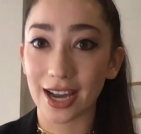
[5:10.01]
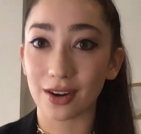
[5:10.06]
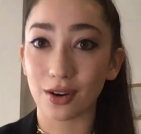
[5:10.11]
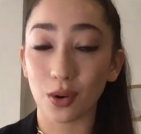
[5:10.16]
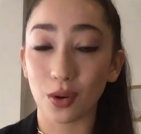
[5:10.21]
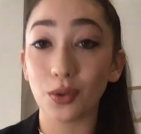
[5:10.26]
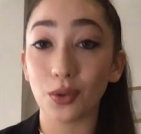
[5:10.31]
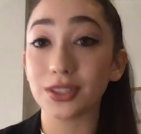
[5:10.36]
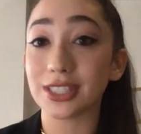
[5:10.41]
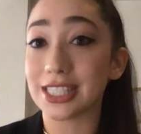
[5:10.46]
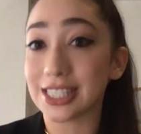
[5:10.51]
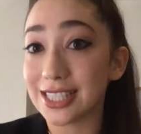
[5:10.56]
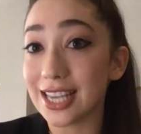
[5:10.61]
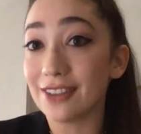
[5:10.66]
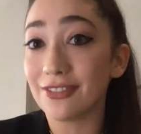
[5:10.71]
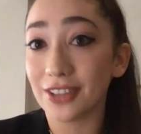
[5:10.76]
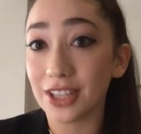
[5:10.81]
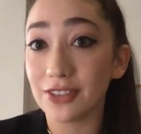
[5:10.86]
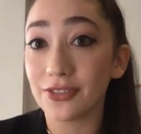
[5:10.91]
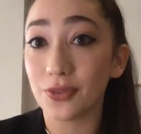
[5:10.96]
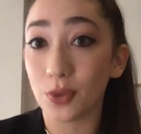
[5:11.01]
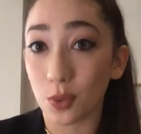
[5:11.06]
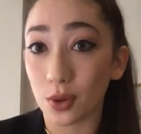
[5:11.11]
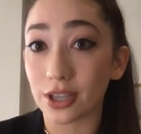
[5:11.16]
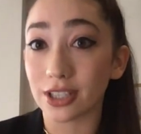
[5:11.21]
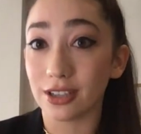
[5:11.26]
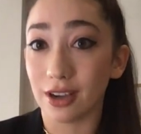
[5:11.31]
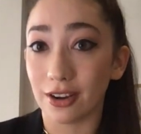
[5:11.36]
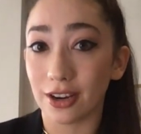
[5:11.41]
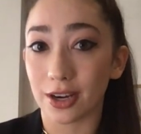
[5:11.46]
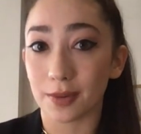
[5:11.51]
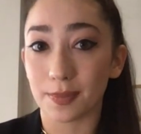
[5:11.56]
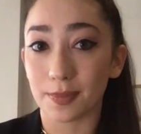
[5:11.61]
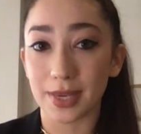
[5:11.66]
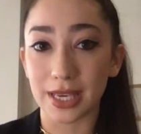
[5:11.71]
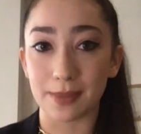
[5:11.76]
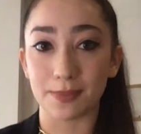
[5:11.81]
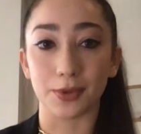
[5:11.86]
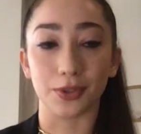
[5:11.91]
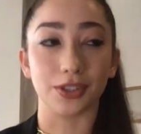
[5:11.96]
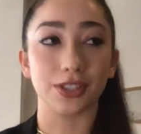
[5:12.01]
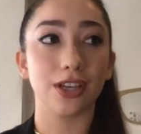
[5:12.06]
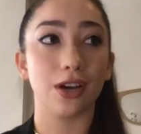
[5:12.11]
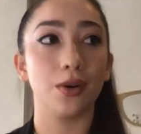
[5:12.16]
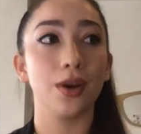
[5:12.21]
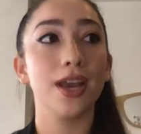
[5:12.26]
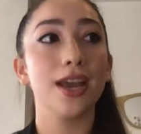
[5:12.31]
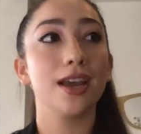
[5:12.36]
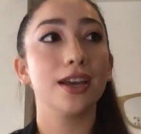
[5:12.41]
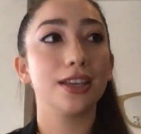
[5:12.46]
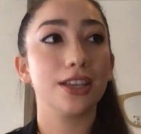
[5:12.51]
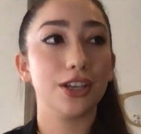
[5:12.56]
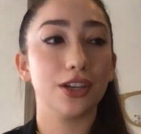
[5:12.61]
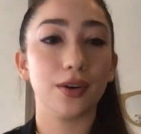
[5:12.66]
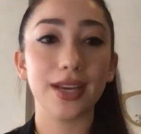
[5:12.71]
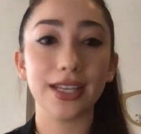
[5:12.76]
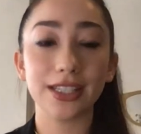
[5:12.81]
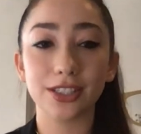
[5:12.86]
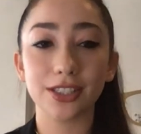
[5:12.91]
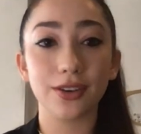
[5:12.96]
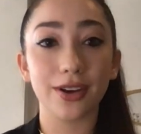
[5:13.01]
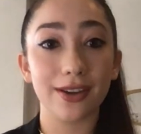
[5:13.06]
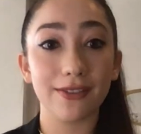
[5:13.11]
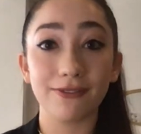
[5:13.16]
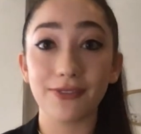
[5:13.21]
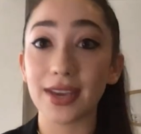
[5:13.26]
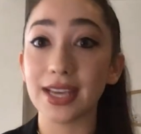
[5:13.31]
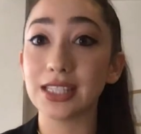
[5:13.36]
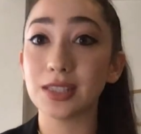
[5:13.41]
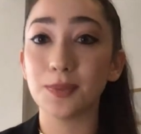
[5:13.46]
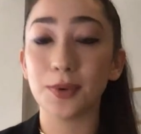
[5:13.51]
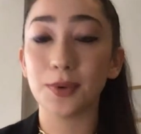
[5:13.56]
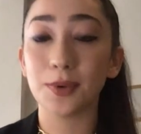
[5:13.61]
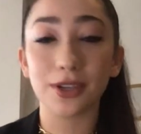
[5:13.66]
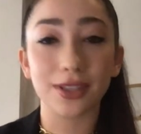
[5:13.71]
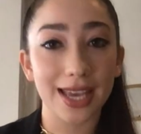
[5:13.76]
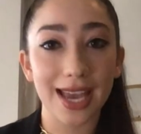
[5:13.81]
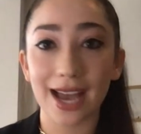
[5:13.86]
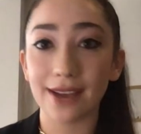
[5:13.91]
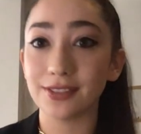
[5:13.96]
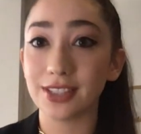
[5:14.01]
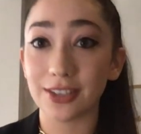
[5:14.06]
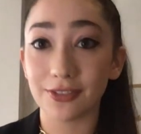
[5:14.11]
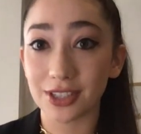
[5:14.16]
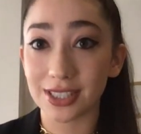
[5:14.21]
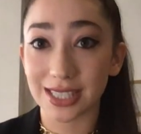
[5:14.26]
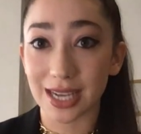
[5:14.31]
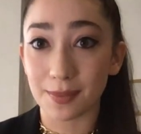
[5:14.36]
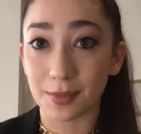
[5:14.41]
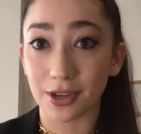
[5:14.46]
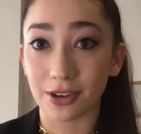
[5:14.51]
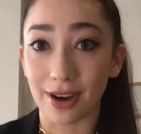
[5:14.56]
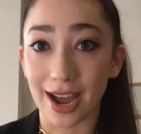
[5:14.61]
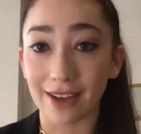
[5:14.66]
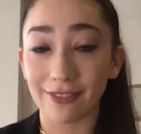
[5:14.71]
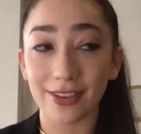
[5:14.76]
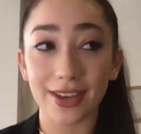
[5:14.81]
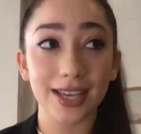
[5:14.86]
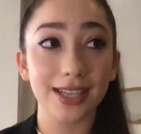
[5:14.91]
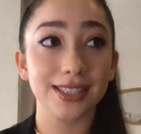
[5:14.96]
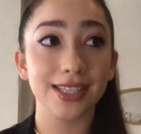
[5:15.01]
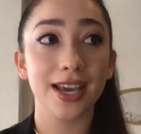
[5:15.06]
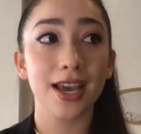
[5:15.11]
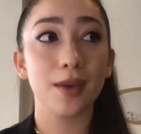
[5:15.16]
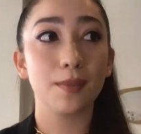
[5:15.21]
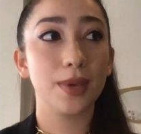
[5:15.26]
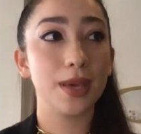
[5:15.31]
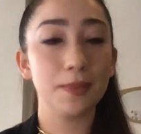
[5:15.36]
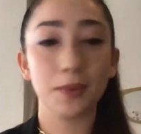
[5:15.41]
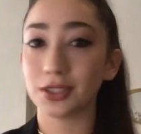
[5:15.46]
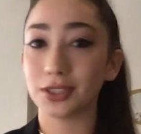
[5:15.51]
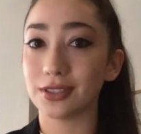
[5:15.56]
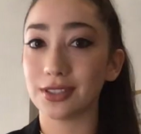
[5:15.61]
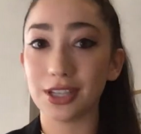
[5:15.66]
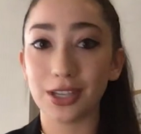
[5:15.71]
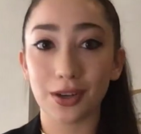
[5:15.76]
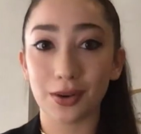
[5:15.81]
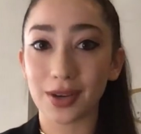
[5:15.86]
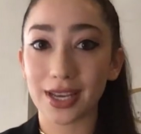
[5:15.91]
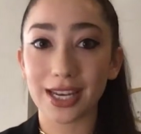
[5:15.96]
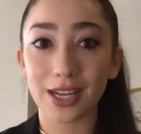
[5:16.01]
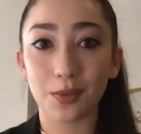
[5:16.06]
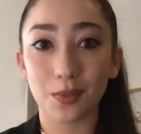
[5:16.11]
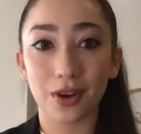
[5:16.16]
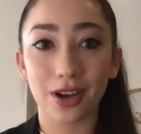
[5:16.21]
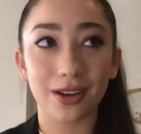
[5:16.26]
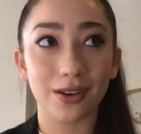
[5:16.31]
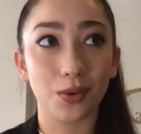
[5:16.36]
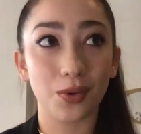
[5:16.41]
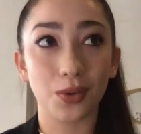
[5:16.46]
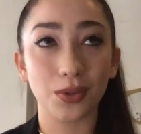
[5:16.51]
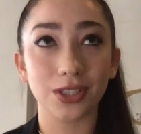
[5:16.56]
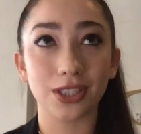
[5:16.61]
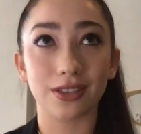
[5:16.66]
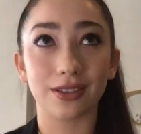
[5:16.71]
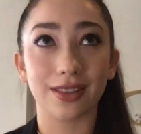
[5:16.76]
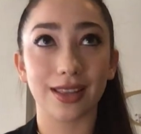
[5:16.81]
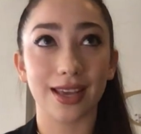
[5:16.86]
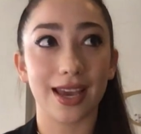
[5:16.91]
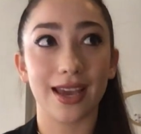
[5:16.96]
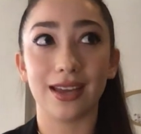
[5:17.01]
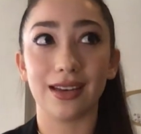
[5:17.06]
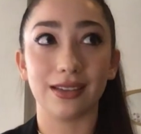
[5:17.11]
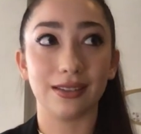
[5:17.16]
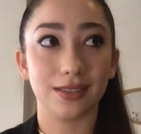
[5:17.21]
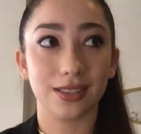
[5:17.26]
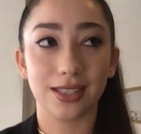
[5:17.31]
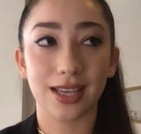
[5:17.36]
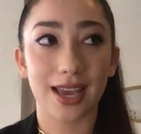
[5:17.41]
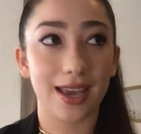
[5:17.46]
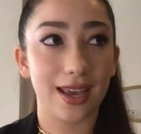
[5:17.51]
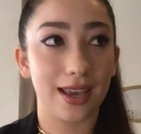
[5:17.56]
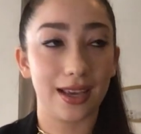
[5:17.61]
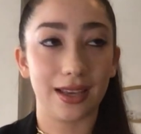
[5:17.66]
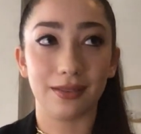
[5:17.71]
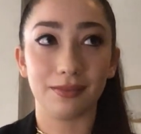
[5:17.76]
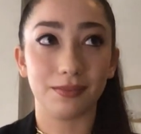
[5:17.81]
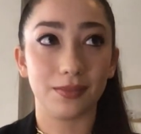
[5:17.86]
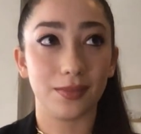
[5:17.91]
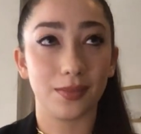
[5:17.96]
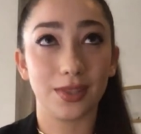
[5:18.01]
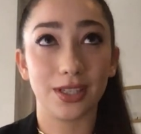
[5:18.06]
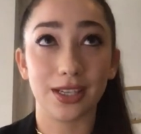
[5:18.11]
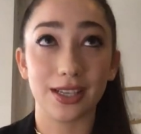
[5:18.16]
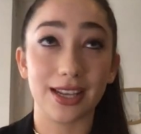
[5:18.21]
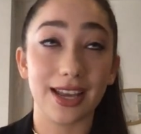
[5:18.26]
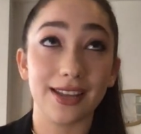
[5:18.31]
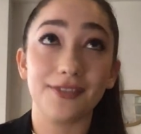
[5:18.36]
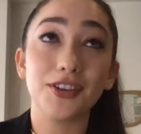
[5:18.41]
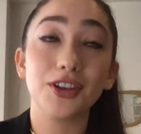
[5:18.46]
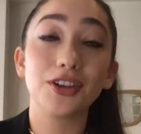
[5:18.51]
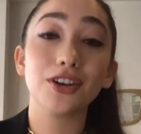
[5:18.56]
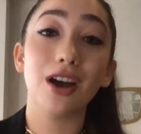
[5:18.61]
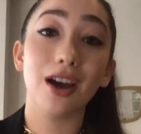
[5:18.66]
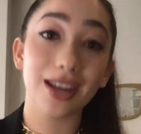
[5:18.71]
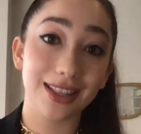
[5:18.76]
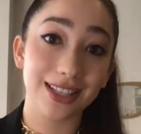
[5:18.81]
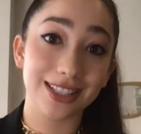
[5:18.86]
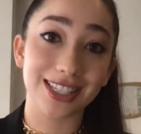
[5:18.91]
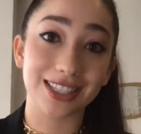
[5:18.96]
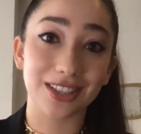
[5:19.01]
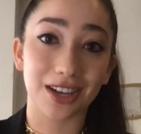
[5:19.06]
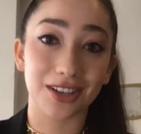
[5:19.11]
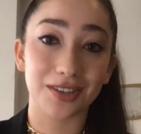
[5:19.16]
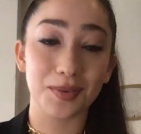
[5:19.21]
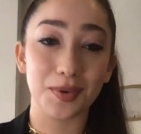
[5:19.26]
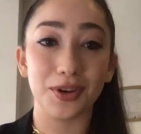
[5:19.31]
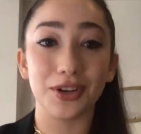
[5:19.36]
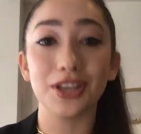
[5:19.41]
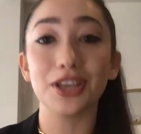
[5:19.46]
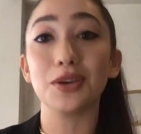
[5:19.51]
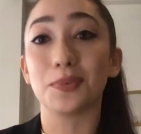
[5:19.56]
kind of holds, it's definitely for younger people. So, you know, Instagram, Facebook, they have different demographics. People, you know, anyone older than, say, if you're not in the TikTok community,